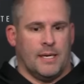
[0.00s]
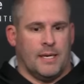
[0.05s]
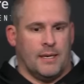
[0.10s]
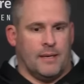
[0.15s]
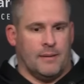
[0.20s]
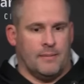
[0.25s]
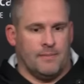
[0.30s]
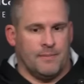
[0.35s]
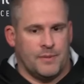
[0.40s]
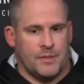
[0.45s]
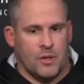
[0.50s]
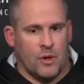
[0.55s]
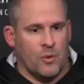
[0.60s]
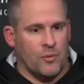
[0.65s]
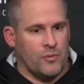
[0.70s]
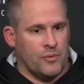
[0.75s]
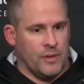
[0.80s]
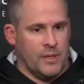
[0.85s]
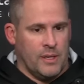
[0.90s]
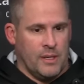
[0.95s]
And so
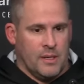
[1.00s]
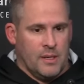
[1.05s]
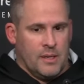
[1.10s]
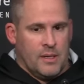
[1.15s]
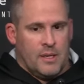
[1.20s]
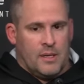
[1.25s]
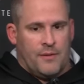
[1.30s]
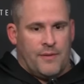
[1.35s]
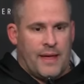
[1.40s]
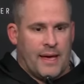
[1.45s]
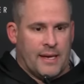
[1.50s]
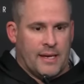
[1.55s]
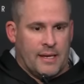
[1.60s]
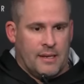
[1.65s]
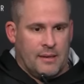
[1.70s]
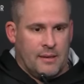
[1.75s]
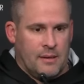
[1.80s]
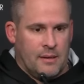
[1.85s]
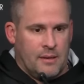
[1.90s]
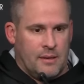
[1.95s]
hopefully that
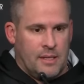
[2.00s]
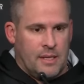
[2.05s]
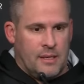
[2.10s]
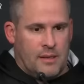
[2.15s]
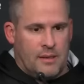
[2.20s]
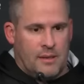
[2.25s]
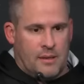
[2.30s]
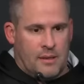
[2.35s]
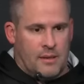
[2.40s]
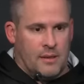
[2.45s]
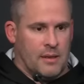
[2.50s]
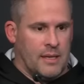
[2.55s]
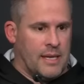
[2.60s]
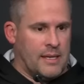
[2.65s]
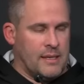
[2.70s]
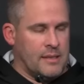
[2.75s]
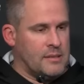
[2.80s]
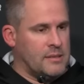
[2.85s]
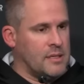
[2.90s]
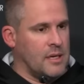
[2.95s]
can
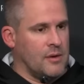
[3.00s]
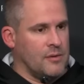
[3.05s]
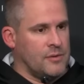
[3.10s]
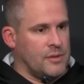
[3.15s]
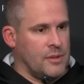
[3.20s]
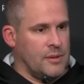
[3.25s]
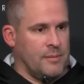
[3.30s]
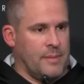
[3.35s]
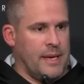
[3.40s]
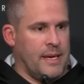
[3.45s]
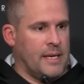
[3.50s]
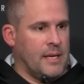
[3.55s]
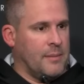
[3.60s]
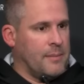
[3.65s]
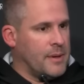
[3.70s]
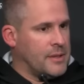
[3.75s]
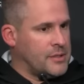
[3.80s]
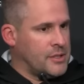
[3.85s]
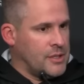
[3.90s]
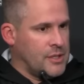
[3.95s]
lend itself to making a
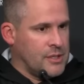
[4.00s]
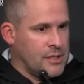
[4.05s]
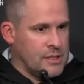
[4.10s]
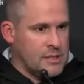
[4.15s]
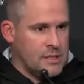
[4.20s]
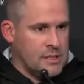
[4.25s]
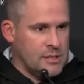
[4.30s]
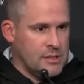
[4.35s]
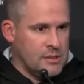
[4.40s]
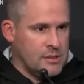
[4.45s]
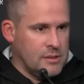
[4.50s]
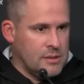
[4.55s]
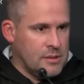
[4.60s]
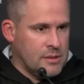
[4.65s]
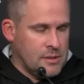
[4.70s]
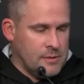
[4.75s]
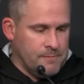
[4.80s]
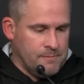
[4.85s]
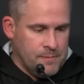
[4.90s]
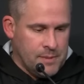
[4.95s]
bunch of good decisions
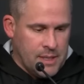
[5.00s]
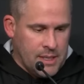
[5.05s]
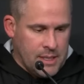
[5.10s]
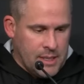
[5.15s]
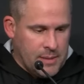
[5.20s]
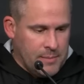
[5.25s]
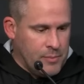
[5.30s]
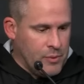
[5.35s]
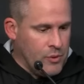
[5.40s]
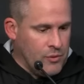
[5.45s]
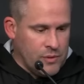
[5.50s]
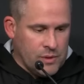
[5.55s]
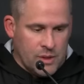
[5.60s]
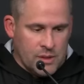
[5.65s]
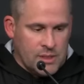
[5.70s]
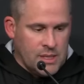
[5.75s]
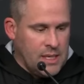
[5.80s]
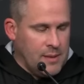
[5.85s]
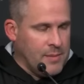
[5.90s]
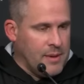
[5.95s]
and improving
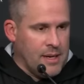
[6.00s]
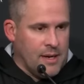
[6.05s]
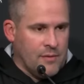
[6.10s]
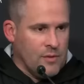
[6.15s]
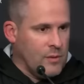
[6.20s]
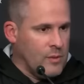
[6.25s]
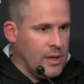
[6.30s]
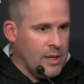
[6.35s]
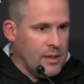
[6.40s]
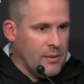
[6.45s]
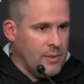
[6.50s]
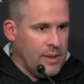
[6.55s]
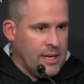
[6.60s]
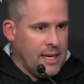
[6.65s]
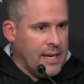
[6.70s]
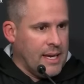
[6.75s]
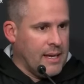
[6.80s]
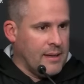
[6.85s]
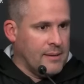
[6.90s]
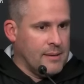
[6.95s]
the team in every way that we
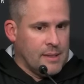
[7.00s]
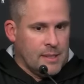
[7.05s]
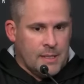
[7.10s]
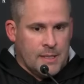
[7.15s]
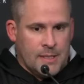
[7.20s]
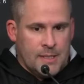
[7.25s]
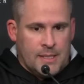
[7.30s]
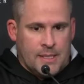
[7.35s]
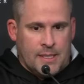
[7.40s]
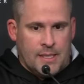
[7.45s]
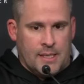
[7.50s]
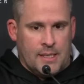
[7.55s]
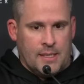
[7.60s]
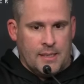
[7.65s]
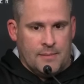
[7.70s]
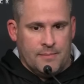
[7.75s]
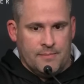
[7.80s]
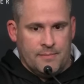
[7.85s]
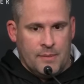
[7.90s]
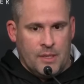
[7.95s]
can.
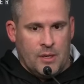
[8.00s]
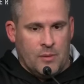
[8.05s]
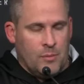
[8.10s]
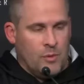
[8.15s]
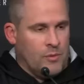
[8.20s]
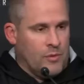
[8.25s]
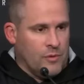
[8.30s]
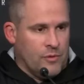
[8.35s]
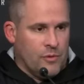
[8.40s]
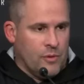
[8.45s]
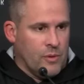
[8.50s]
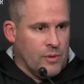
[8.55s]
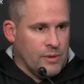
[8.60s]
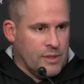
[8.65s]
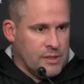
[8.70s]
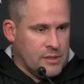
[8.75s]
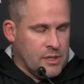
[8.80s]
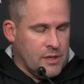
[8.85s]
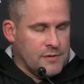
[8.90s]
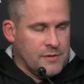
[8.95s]
You know, moving forward
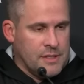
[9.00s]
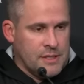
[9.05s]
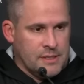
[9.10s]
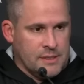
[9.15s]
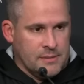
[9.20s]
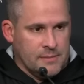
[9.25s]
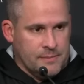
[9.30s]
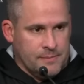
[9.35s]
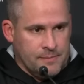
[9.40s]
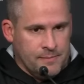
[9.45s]
this offseason.